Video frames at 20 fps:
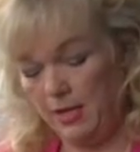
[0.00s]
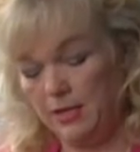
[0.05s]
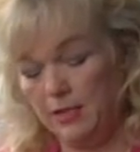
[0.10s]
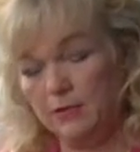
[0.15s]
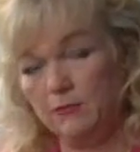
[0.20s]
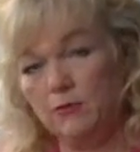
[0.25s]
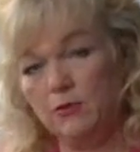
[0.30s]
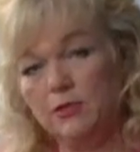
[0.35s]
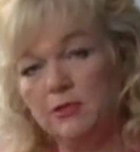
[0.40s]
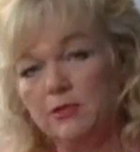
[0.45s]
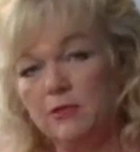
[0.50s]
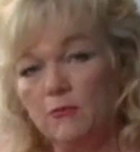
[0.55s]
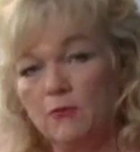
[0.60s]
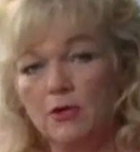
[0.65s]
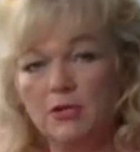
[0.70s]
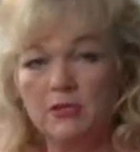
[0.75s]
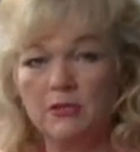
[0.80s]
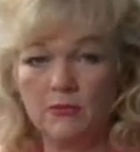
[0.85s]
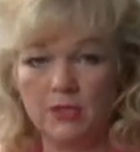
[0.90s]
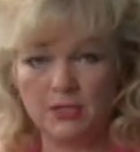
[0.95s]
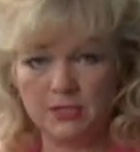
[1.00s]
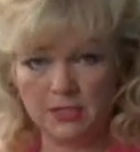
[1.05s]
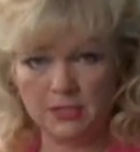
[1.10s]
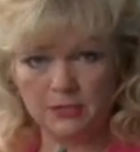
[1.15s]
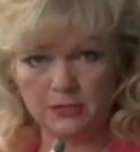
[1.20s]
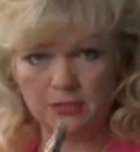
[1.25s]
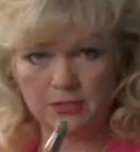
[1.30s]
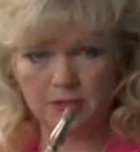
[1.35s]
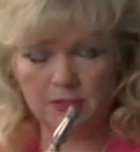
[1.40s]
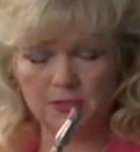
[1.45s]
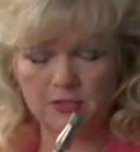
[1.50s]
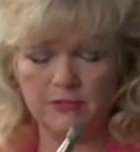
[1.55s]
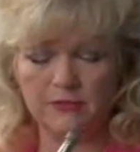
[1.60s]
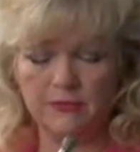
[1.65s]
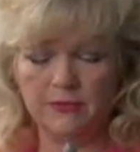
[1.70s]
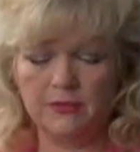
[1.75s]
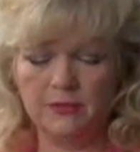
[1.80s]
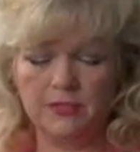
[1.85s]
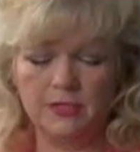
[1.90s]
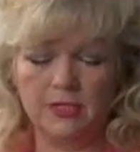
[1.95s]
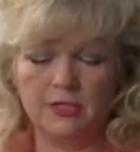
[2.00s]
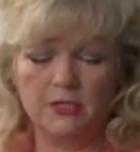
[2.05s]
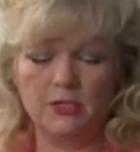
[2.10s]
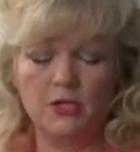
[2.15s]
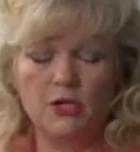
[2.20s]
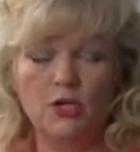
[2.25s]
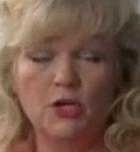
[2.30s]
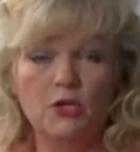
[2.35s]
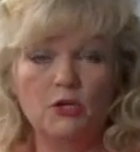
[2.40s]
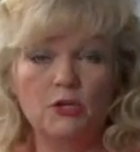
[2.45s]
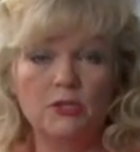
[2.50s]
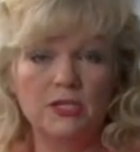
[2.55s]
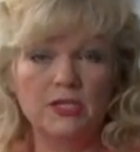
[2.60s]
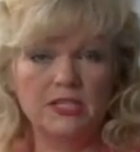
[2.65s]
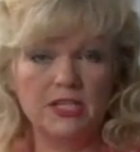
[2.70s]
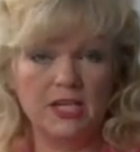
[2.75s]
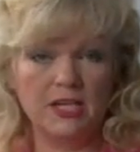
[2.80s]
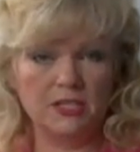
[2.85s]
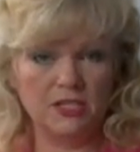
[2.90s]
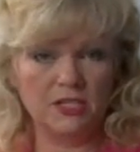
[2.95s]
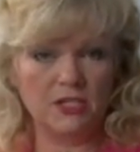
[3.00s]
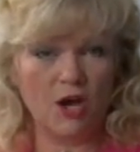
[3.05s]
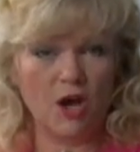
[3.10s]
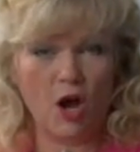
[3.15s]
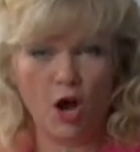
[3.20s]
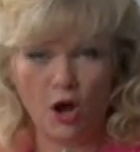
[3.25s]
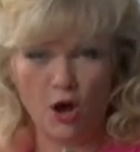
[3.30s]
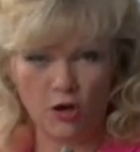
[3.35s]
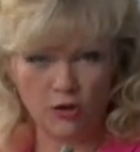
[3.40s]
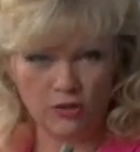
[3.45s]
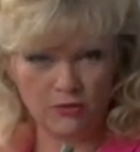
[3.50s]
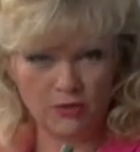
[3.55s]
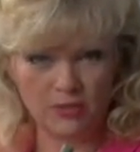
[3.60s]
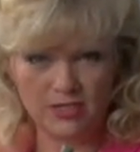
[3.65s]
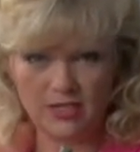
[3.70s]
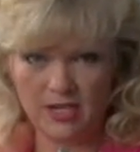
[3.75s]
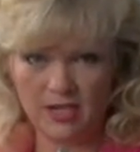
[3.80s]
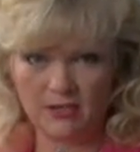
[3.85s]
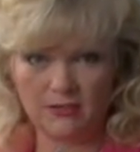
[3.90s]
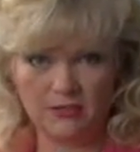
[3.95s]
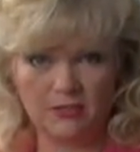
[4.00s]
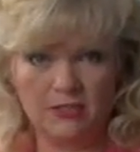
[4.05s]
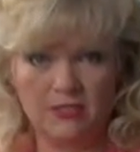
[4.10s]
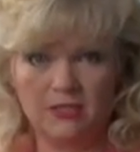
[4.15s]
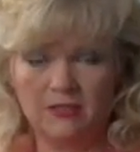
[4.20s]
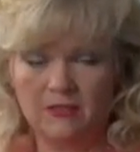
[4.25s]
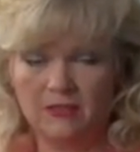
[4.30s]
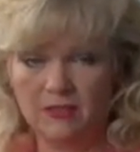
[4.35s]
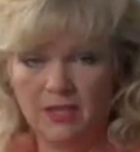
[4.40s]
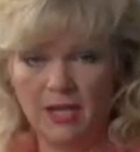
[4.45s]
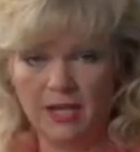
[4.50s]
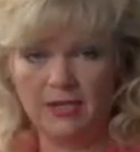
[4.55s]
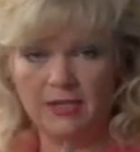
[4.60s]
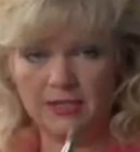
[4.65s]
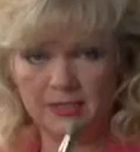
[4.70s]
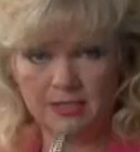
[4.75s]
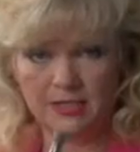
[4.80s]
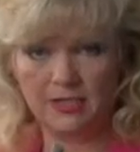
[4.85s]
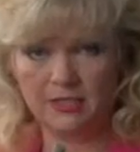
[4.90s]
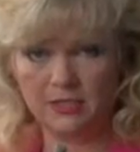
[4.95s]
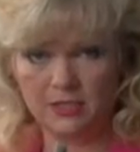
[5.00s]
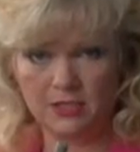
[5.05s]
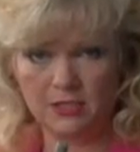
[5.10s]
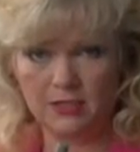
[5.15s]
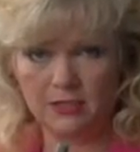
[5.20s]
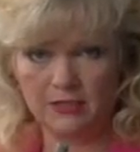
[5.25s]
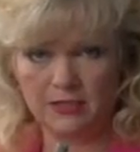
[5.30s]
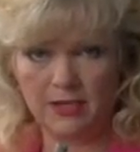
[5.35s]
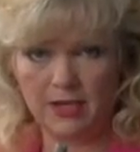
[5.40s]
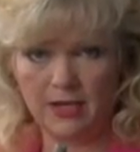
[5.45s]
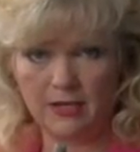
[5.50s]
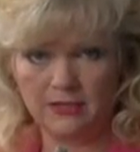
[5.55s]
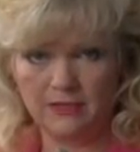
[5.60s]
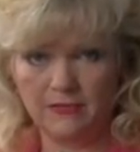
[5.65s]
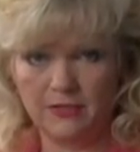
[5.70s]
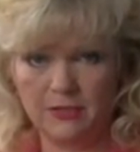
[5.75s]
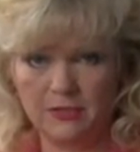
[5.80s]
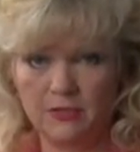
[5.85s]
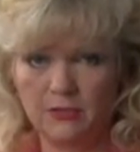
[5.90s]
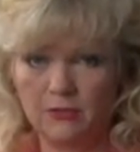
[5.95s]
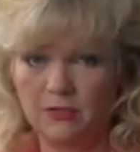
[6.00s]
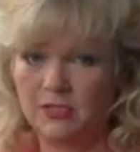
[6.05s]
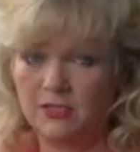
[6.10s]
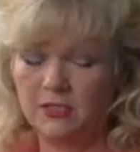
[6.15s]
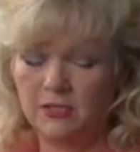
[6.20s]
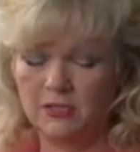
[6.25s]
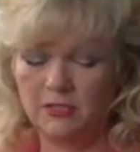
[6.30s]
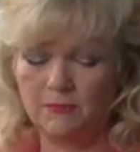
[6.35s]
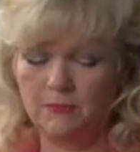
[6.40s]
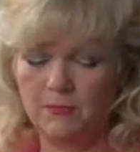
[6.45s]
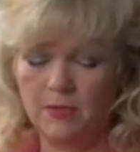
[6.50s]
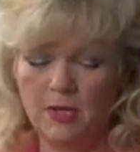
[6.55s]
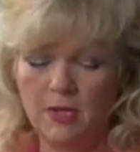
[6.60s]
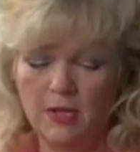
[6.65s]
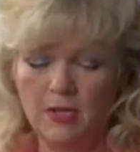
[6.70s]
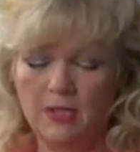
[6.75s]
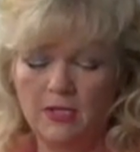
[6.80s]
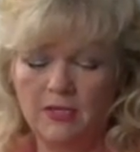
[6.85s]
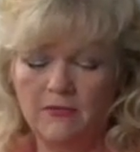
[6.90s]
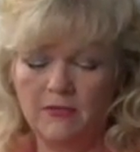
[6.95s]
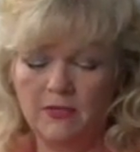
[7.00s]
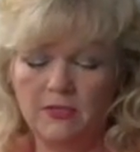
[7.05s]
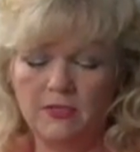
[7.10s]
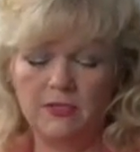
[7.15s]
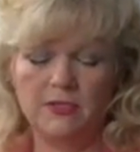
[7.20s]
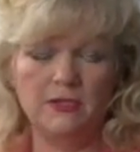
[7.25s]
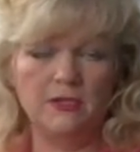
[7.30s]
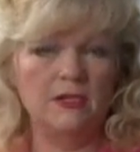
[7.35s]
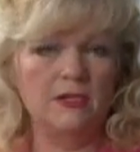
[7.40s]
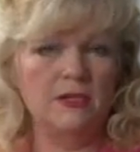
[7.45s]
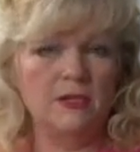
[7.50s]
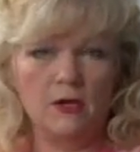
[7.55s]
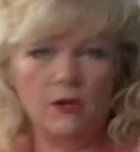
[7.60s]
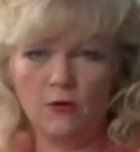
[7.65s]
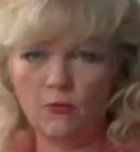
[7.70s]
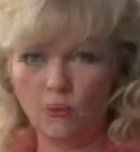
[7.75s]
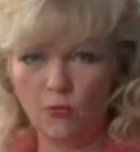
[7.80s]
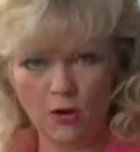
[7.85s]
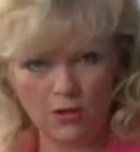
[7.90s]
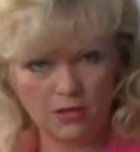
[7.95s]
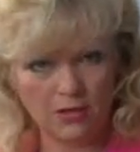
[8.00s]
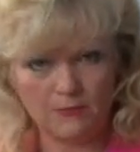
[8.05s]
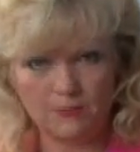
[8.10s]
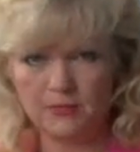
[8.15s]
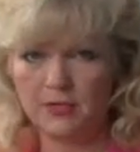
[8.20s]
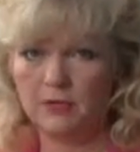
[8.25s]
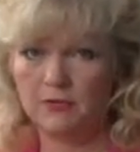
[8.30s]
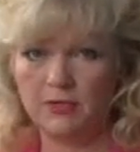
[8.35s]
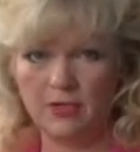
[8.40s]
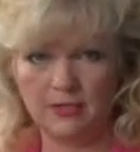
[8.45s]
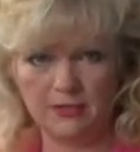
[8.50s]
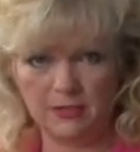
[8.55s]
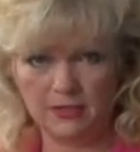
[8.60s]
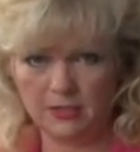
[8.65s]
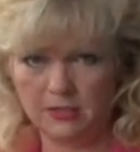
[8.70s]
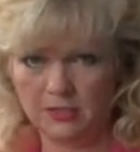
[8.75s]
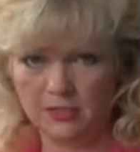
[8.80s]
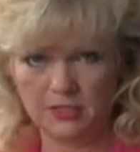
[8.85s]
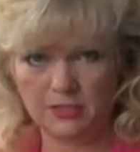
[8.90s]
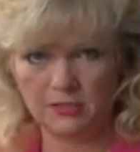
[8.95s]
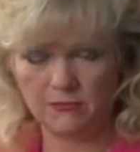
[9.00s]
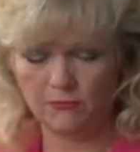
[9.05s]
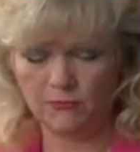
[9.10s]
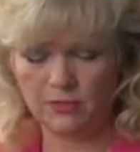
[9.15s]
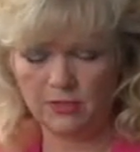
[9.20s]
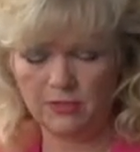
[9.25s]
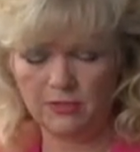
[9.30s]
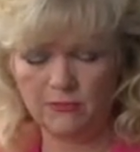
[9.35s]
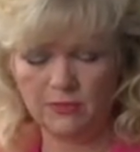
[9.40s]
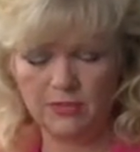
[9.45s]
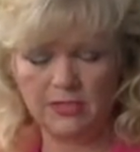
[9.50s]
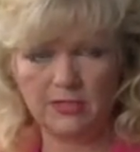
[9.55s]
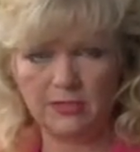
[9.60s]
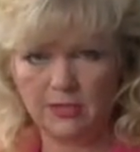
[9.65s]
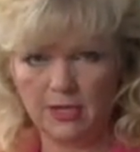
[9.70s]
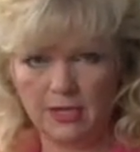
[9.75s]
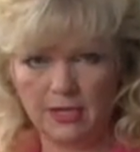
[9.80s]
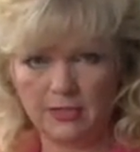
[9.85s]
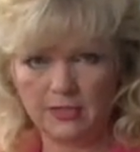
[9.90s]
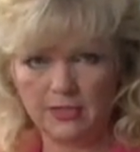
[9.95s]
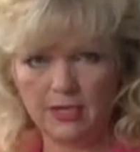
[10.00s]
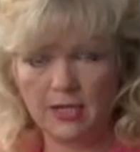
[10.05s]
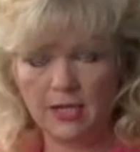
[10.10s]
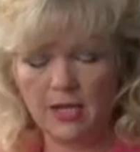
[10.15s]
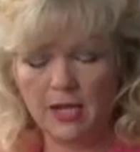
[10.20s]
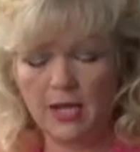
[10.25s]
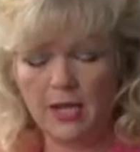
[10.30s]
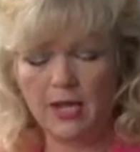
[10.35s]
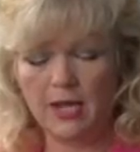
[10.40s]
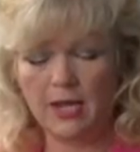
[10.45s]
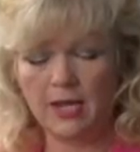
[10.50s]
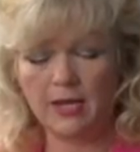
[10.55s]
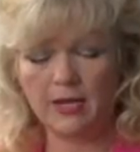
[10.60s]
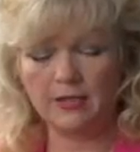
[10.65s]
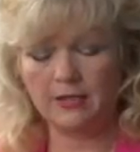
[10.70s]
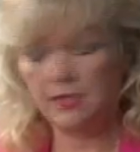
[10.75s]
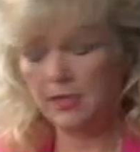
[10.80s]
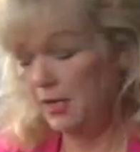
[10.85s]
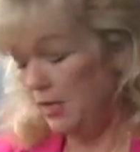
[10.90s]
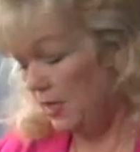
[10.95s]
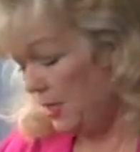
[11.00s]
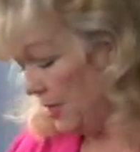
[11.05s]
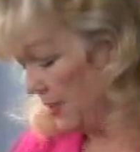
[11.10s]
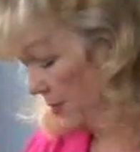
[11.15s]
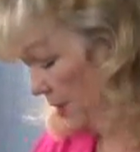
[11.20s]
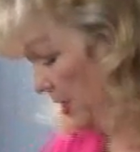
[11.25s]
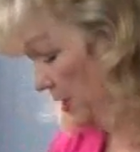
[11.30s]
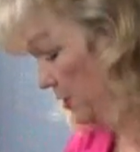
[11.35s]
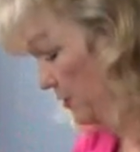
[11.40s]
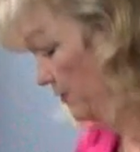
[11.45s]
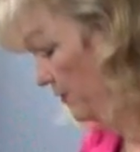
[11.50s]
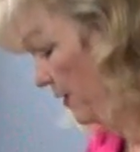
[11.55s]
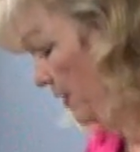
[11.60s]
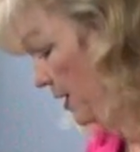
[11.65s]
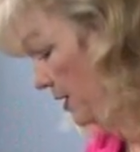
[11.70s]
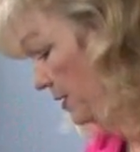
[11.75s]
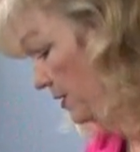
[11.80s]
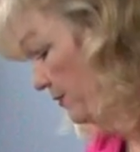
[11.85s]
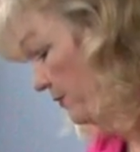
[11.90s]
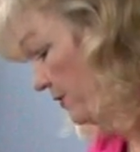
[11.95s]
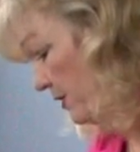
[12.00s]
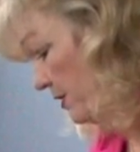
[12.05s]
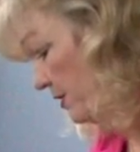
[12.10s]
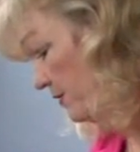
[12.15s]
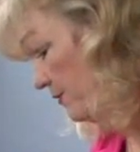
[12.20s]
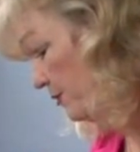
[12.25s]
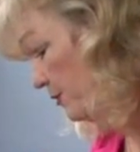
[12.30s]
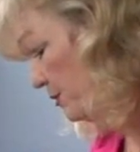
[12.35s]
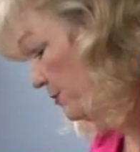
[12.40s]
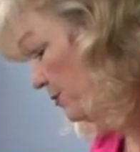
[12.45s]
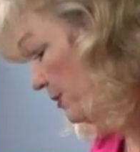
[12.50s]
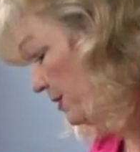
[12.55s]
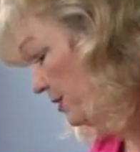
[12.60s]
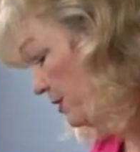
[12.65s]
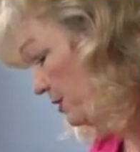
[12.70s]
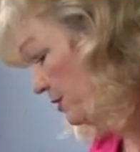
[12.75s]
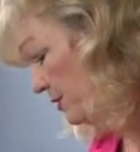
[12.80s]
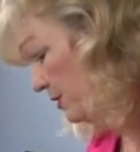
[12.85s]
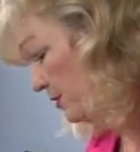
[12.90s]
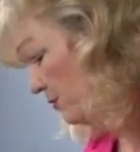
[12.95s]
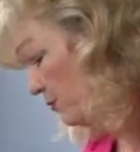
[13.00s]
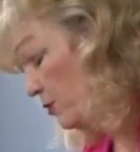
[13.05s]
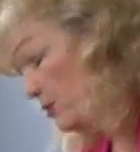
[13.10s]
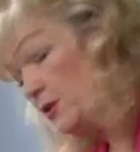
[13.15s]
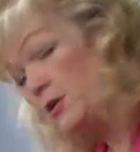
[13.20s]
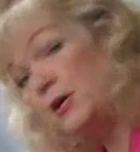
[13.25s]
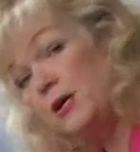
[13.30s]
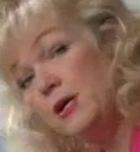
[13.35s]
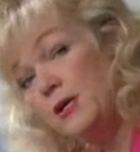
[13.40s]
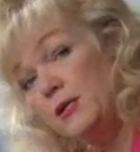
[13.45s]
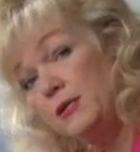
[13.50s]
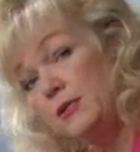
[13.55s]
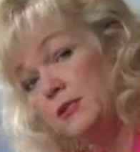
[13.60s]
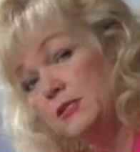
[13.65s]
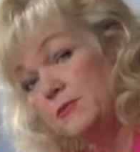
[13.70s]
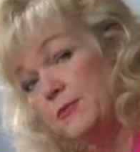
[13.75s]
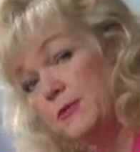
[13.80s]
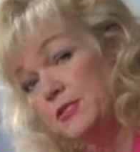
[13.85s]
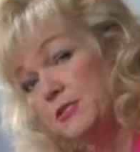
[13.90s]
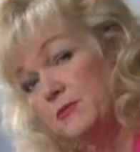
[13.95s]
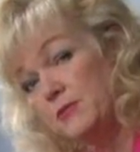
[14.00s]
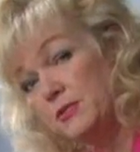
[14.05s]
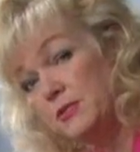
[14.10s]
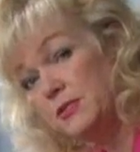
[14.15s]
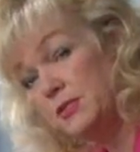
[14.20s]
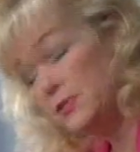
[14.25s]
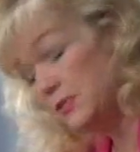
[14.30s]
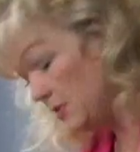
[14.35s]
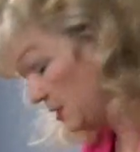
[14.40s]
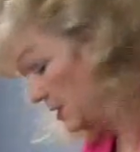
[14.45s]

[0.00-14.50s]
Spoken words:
And one of the ways I do it in the cervical is I turn the tension all the way down to the lightest tension on the activator. So it's just giving no wallop, no nothing. It's just really, really light. And then you find the front of the vertebrae that you're going to work on, especially with the